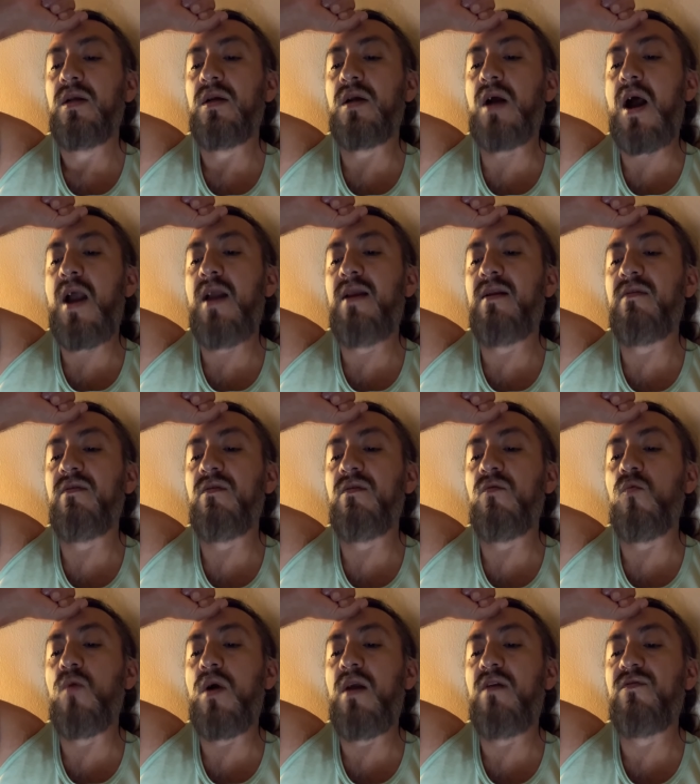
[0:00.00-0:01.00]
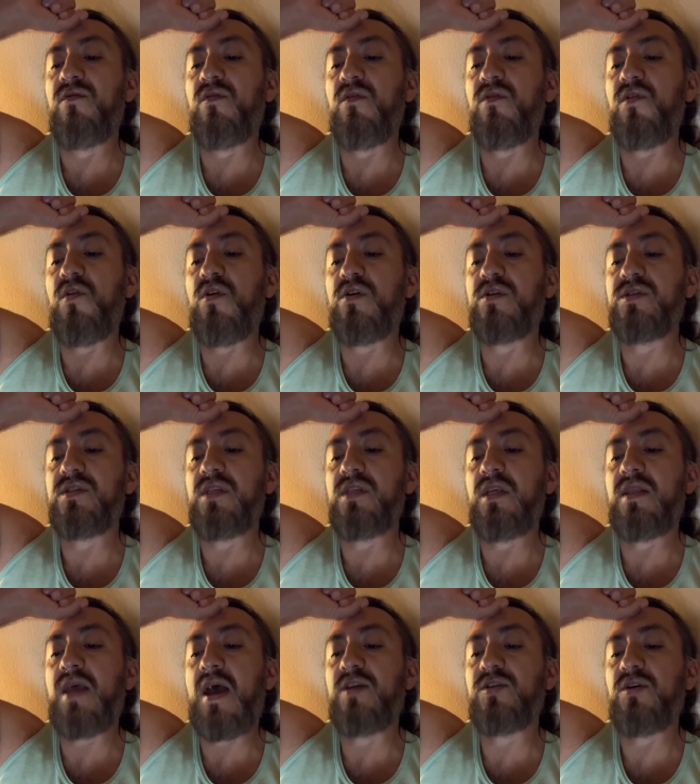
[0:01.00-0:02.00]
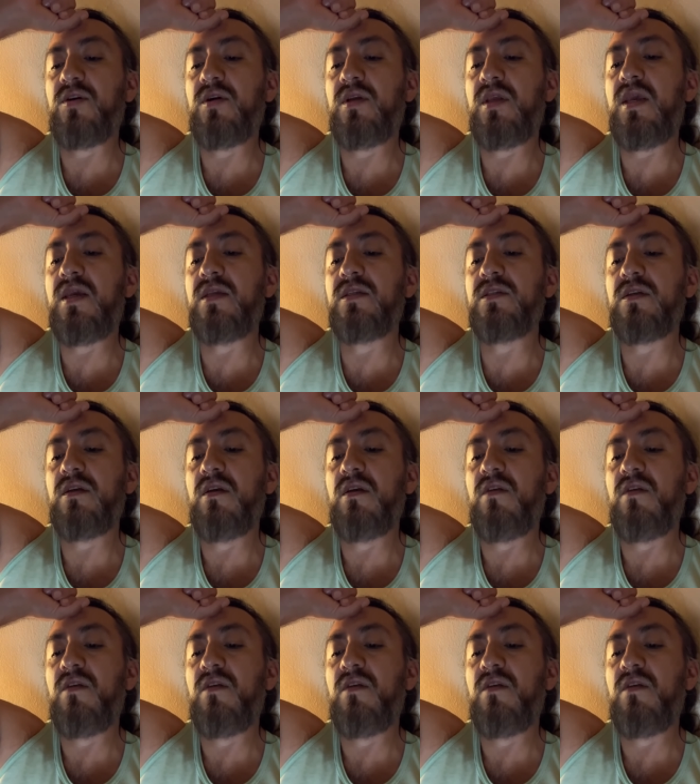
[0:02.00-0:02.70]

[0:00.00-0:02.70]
guiding the way through thirsty desert heat,